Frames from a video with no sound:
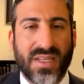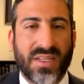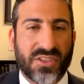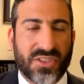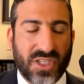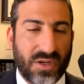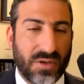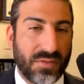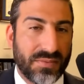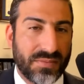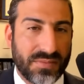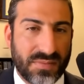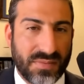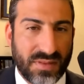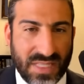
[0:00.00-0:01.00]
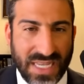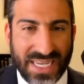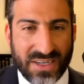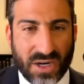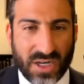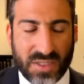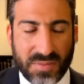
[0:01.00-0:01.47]
So
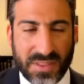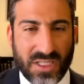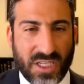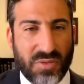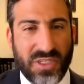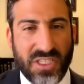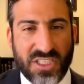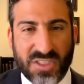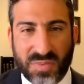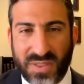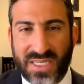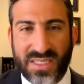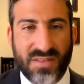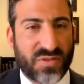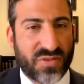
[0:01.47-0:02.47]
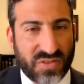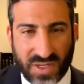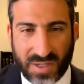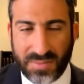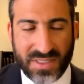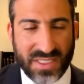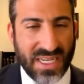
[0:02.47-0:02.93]
that argument, like we explained
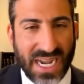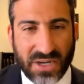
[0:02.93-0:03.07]
from the